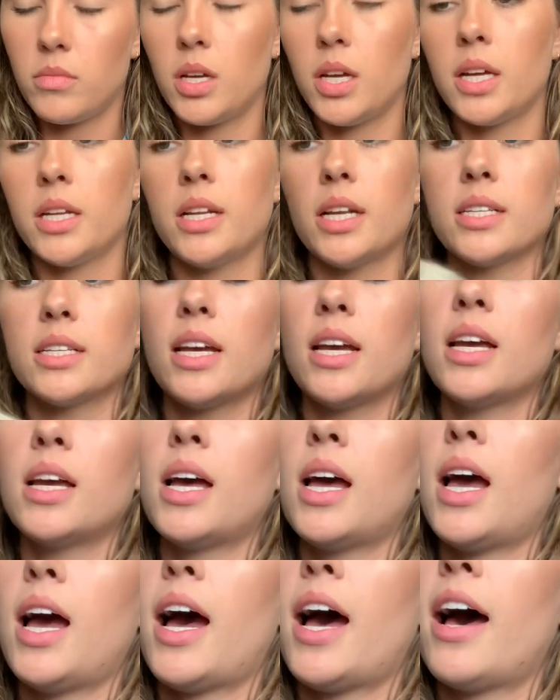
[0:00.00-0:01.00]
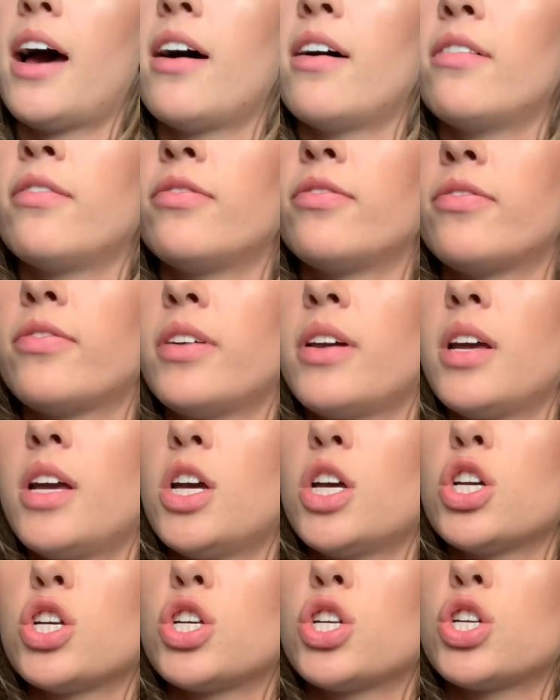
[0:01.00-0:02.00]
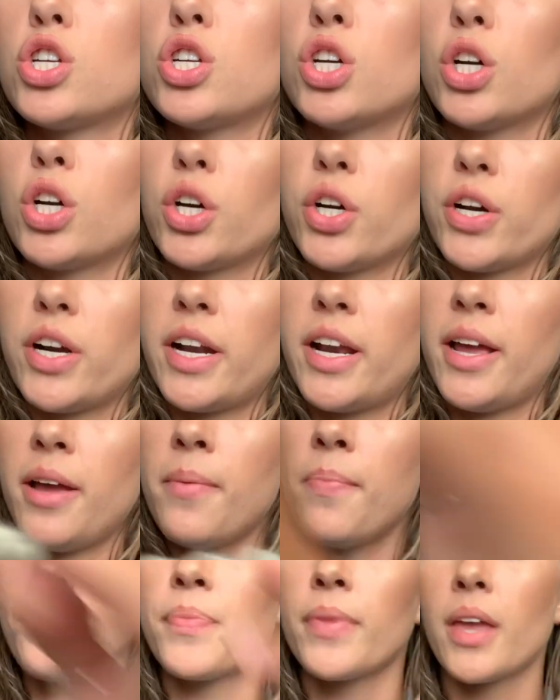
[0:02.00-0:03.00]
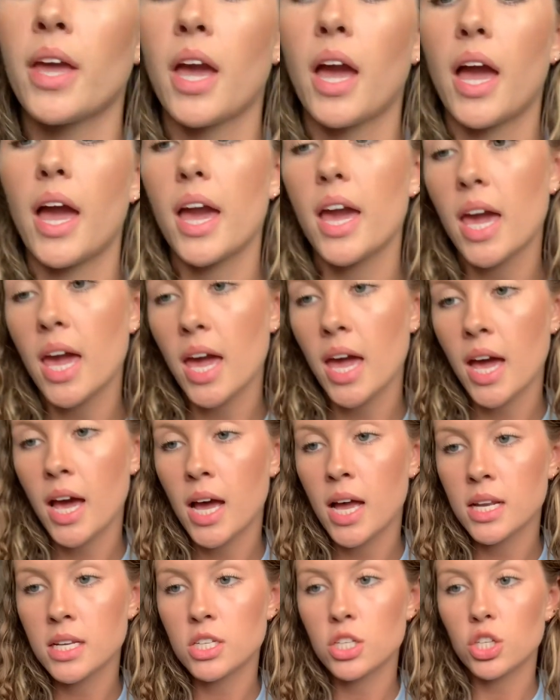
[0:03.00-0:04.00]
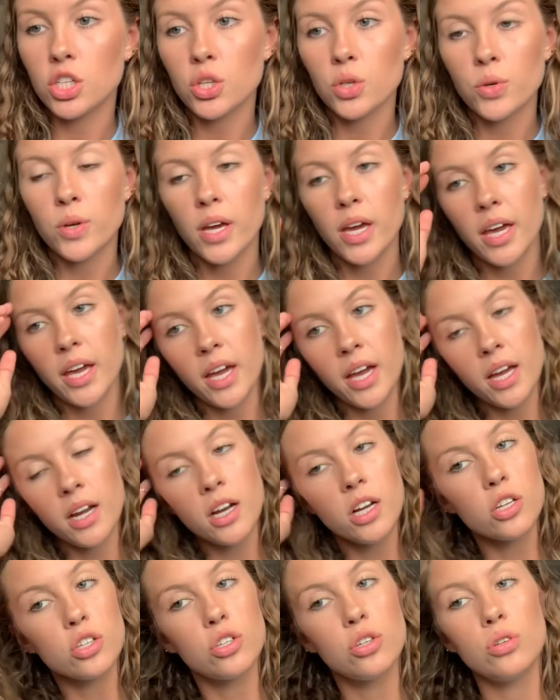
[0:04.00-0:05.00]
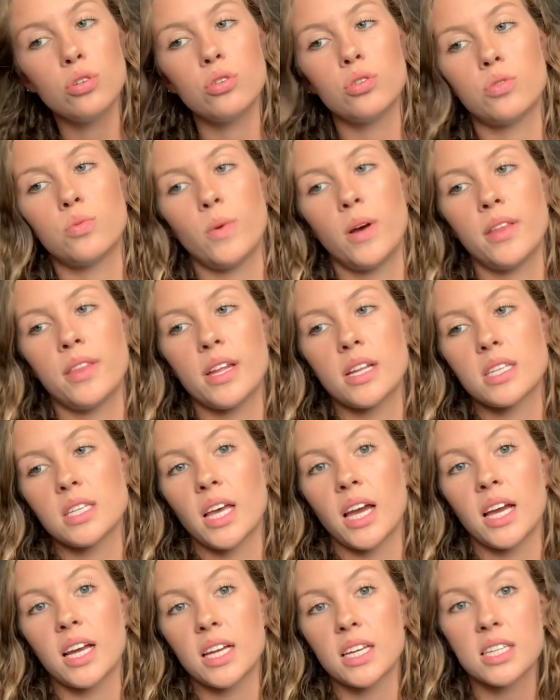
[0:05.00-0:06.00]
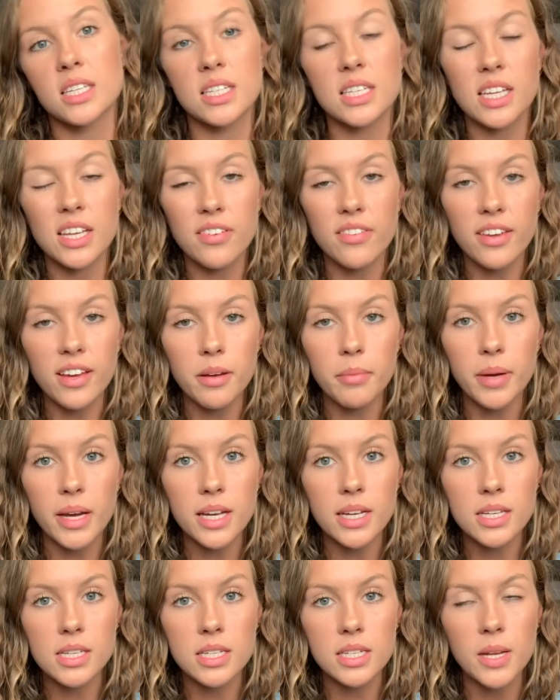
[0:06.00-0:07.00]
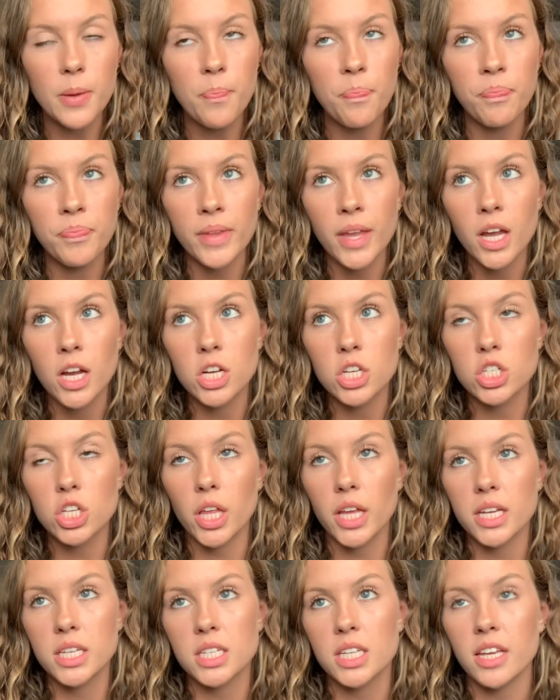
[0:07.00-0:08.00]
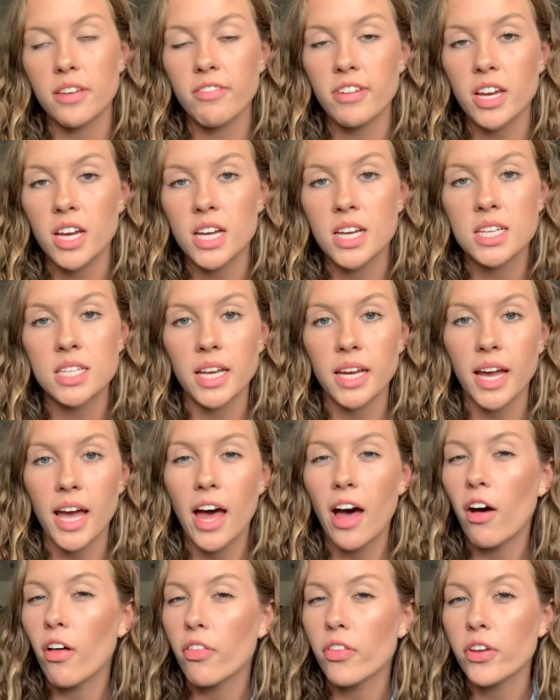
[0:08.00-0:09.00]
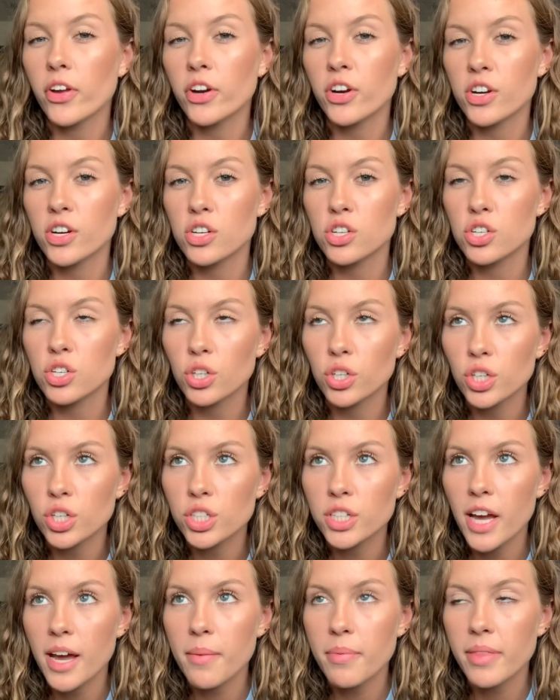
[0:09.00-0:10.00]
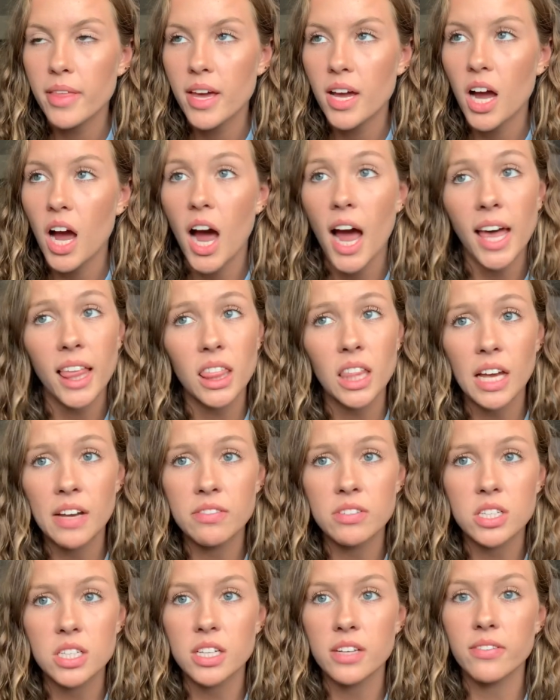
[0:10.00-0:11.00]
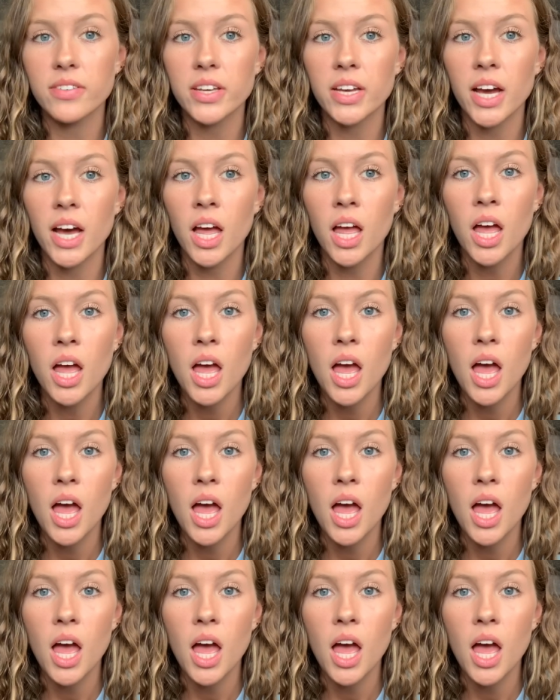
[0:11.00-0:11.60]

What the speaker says: it doesn't have sugar in it. And you can choose one that's like stevia based. So like stevia is like a healthier sugar type thing. I love stevia.